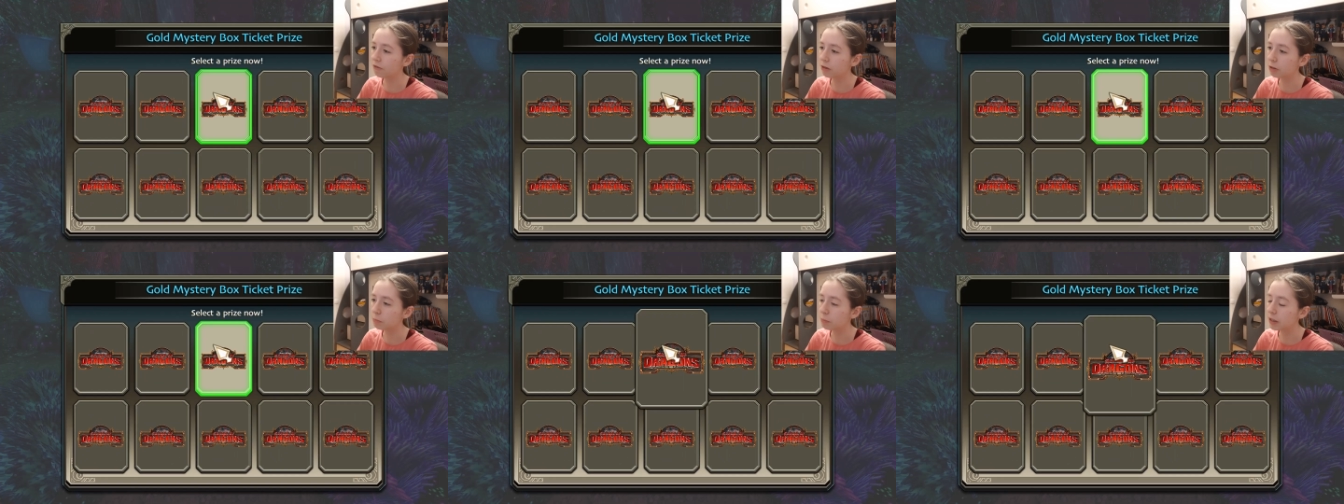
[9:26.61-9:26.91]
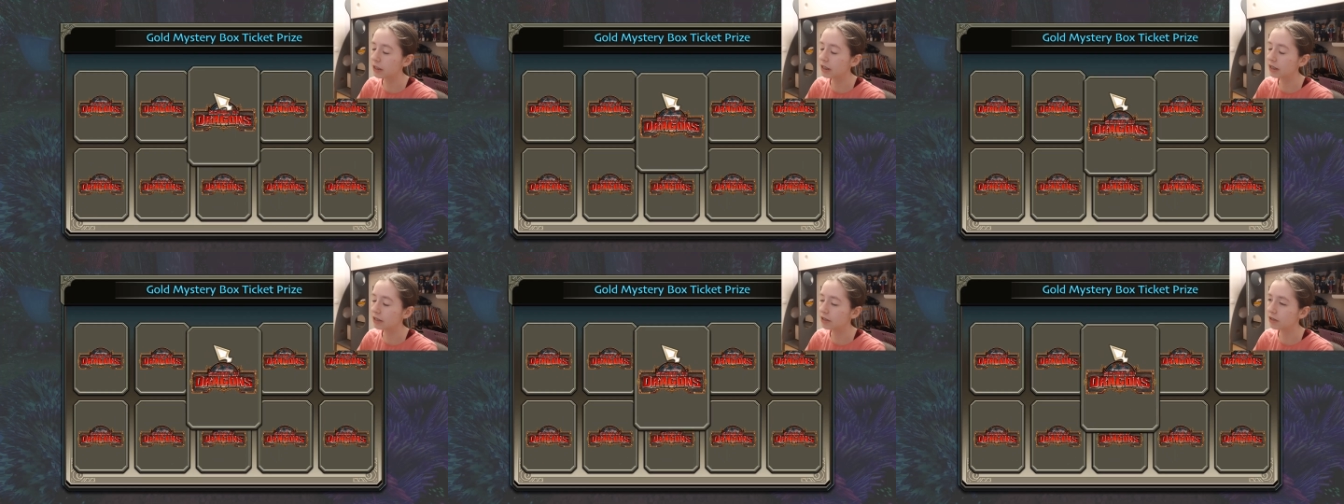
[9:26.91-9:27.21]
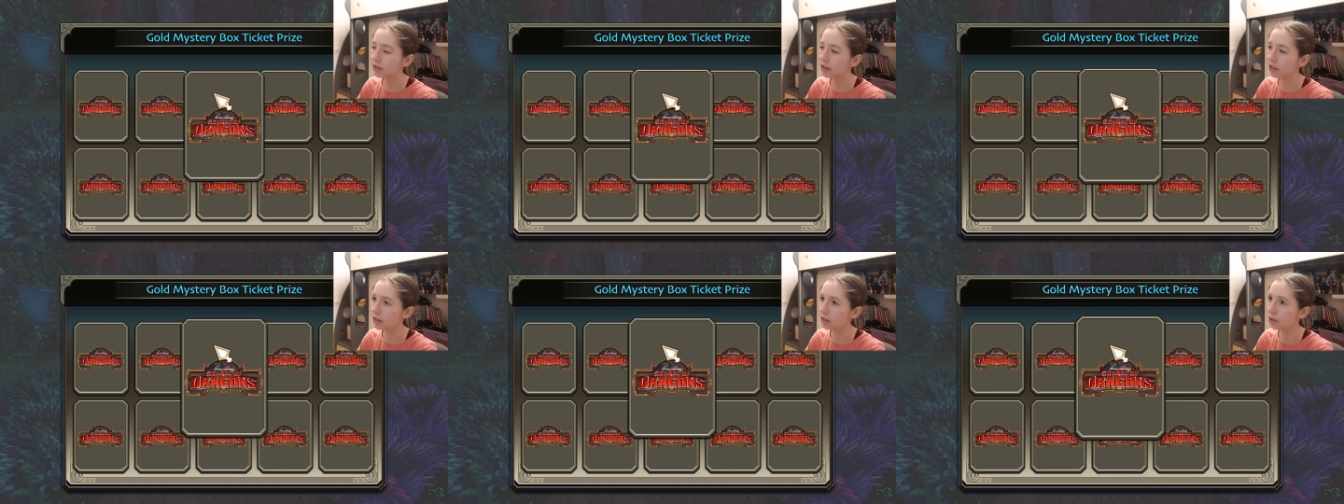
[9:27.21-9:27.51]
for me
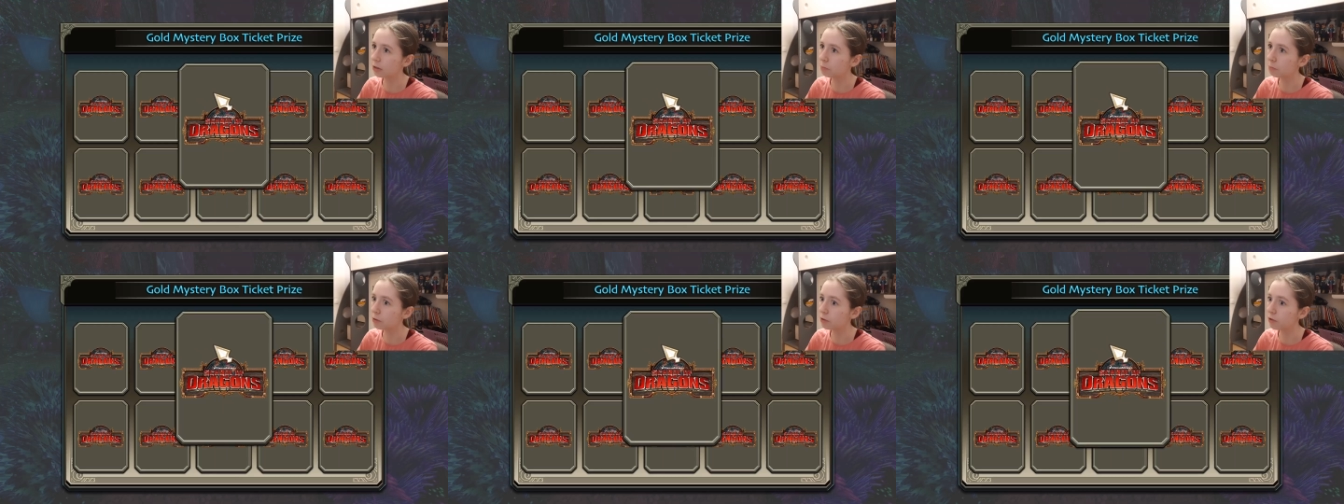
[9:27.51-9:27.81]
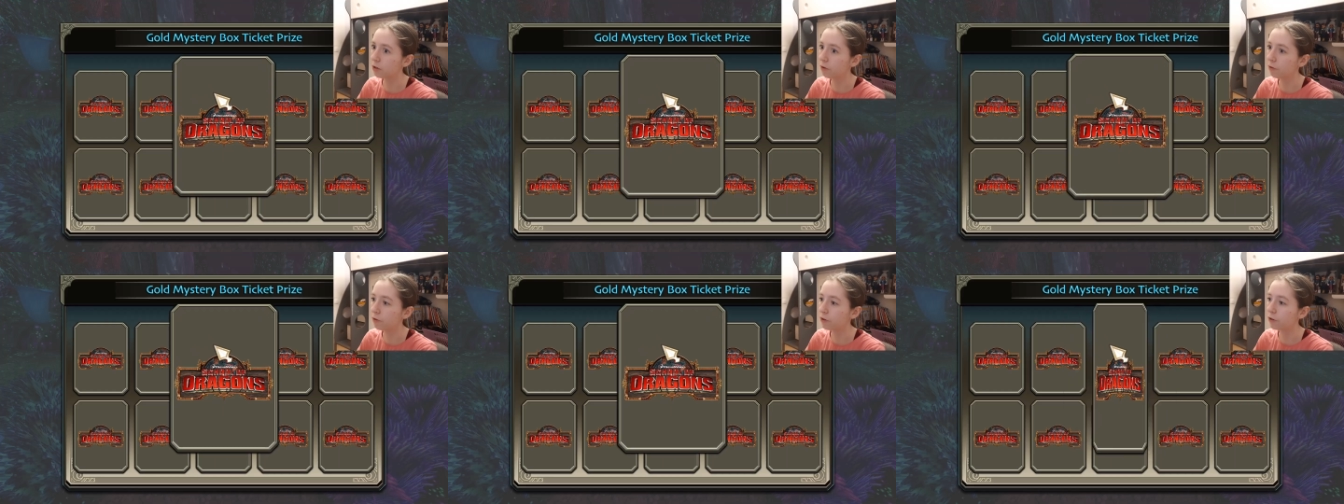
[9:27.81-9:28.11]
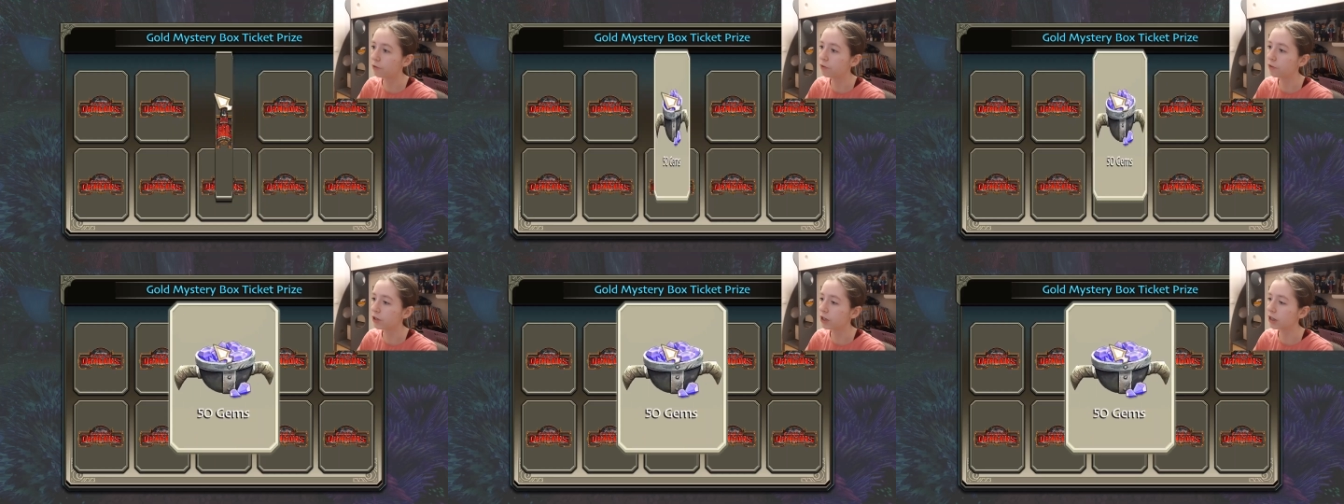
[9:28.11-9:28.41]
is just
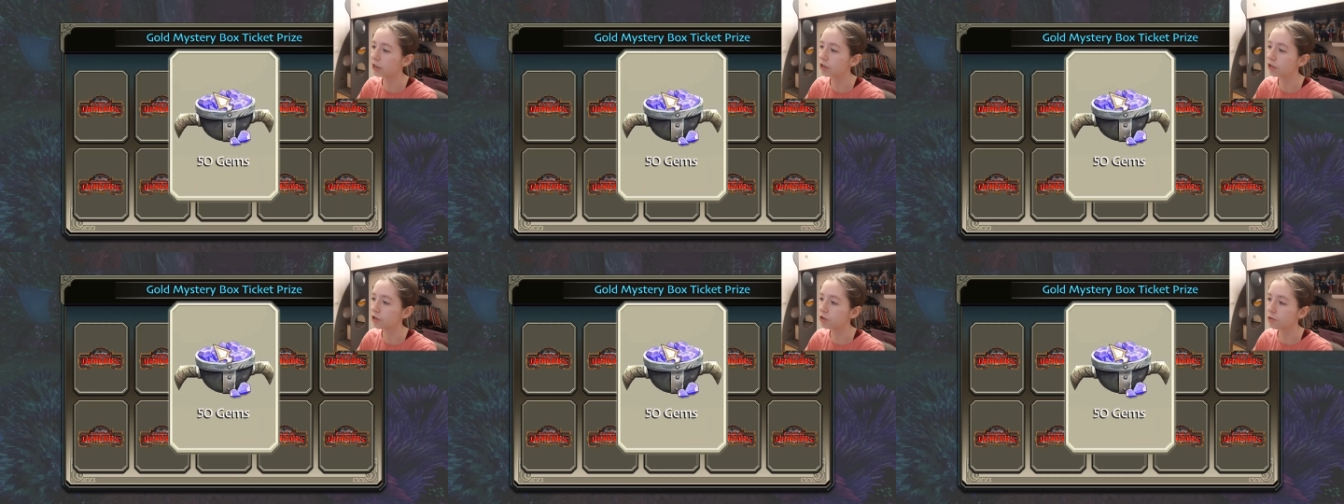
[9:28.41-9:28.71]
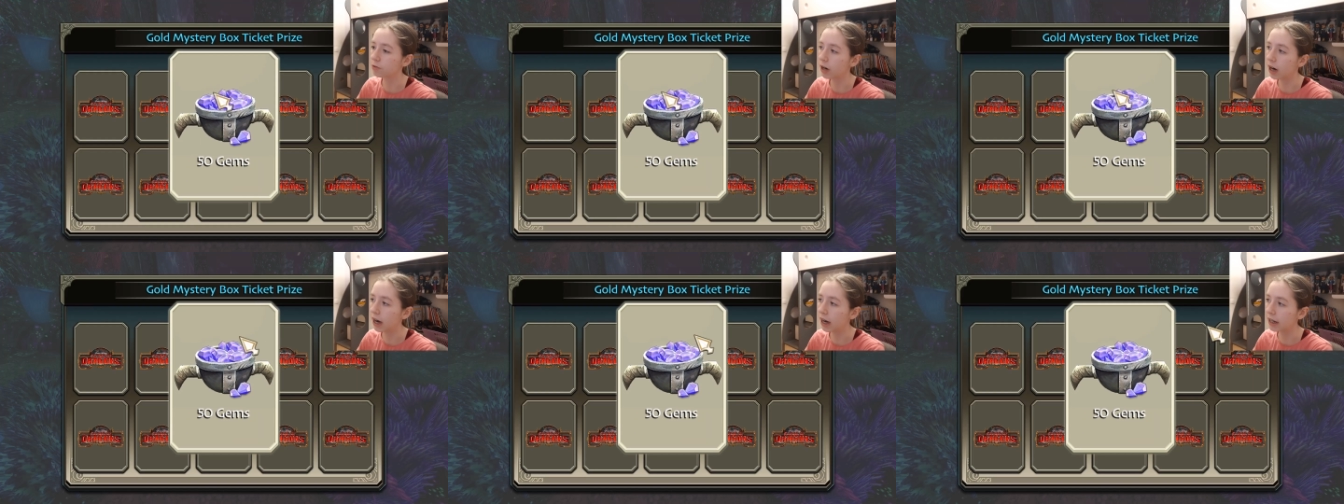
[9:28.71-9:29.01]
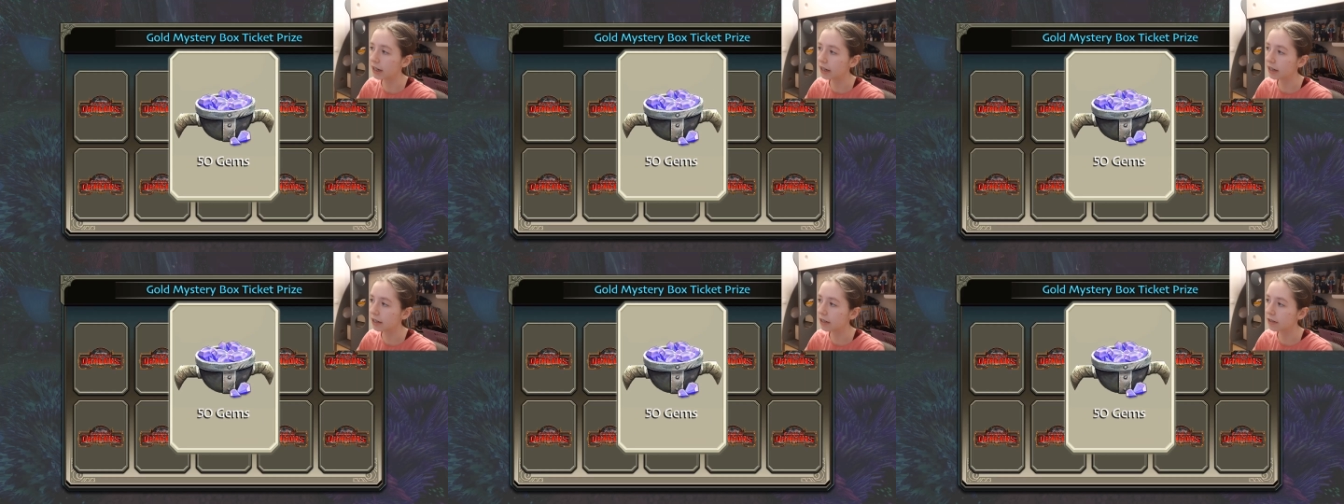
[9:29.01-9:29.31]
beautiful for its
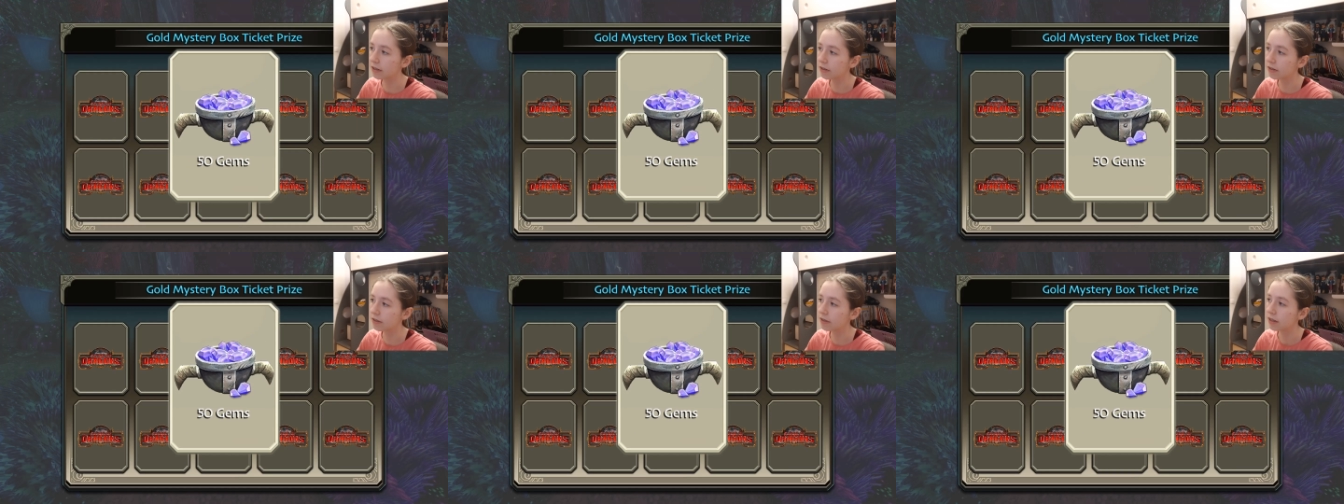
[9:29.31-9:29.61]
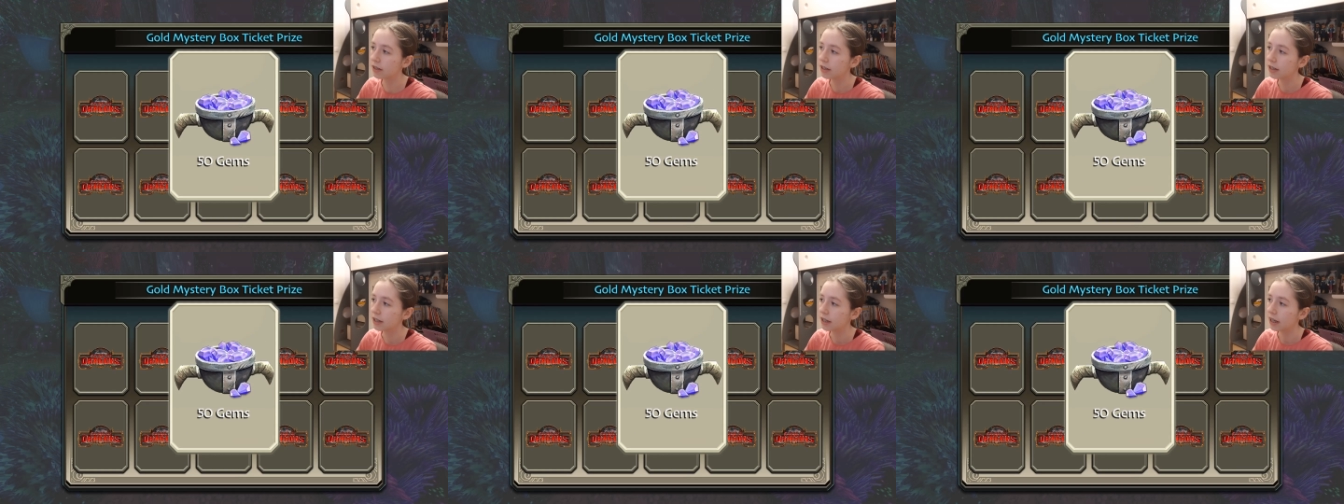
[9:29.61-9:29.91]
dragons